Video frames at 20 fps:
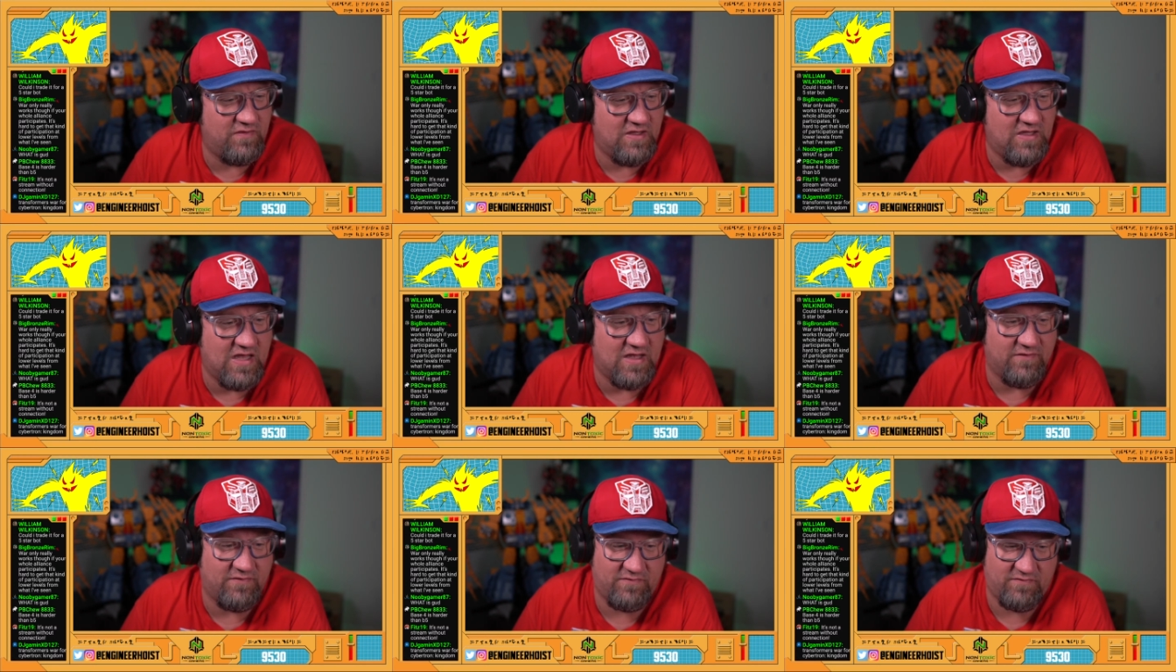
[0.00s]

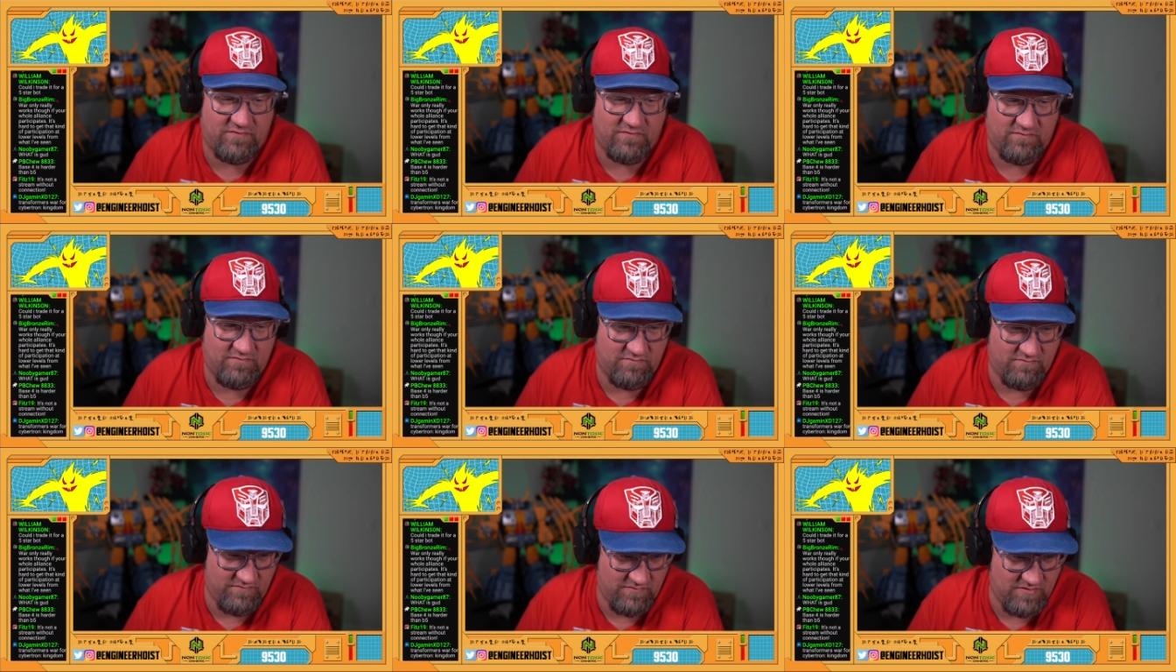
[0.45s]
Yes,
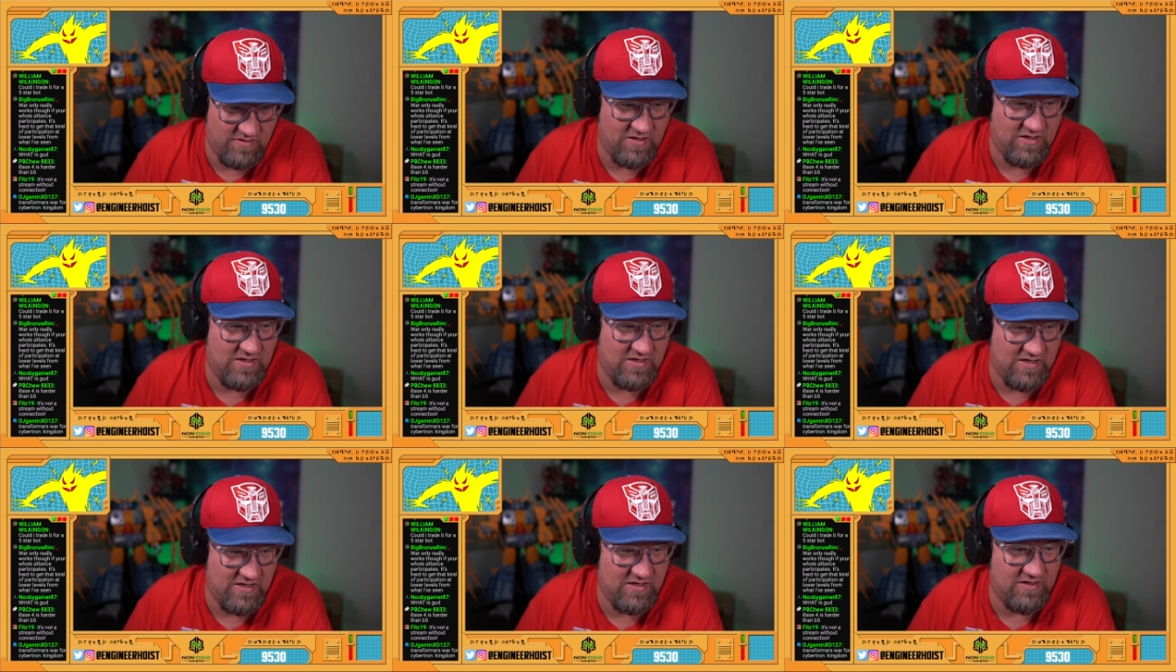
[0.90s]

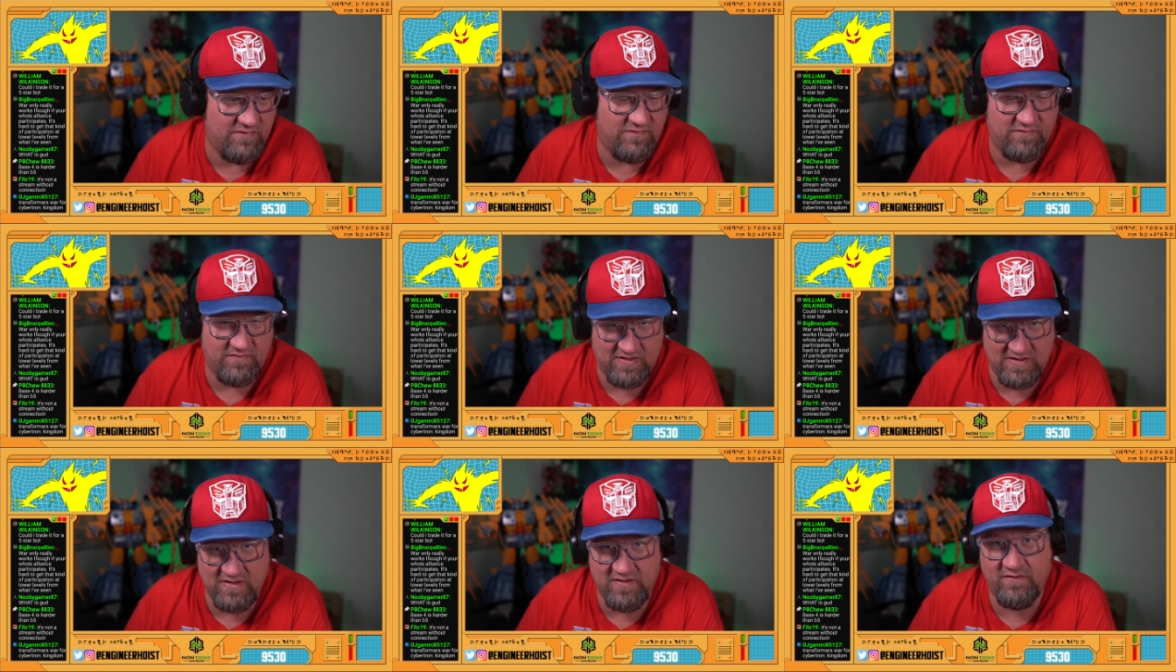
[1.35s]
it
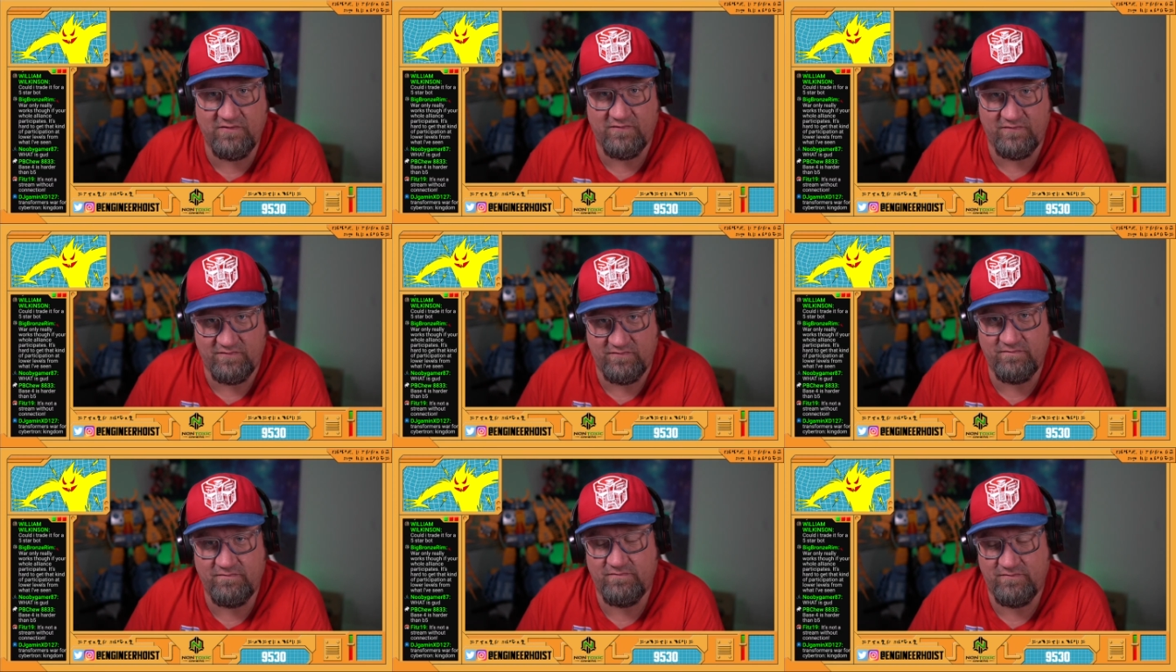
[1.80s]
is.
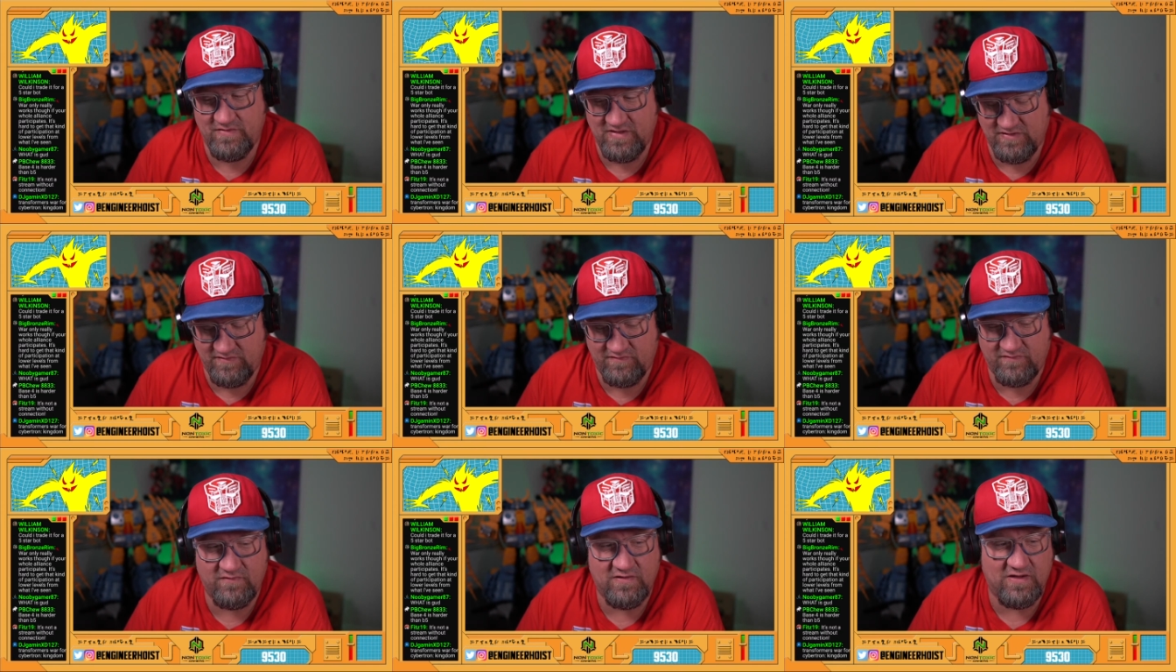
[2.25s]

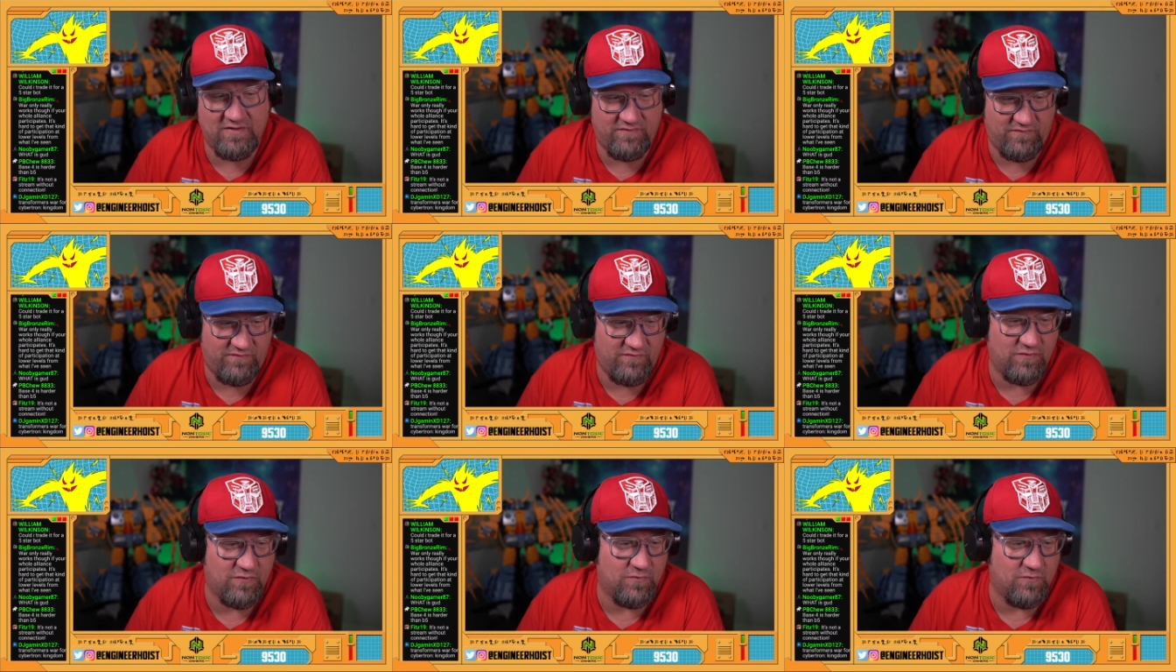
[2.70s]
That's
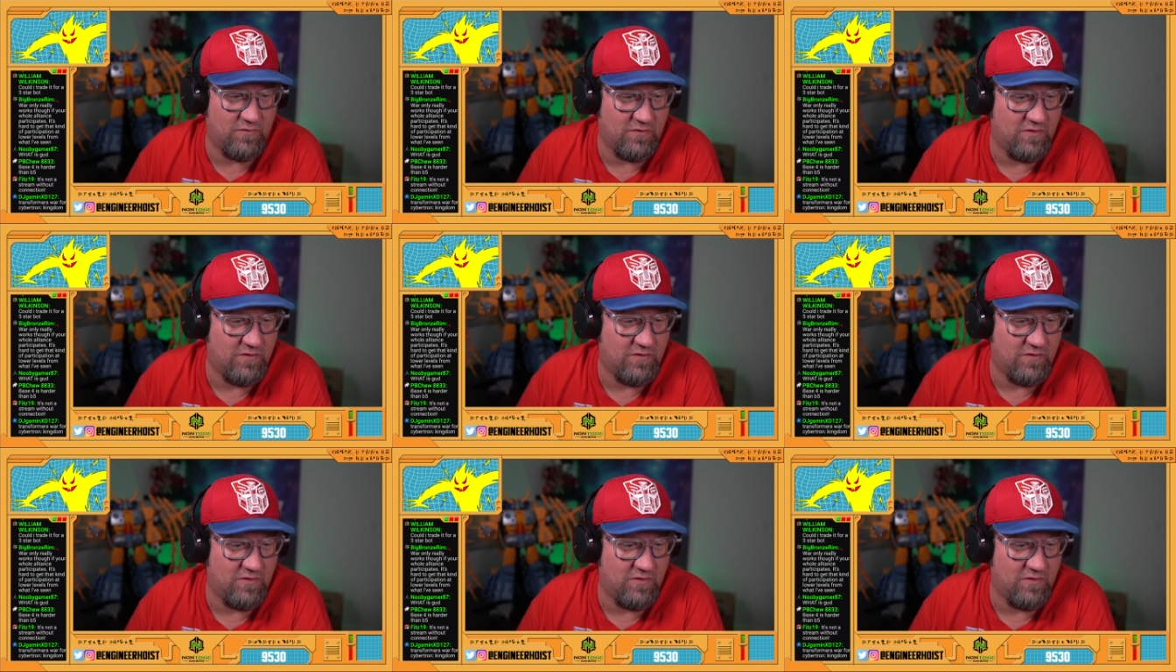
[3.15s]
true.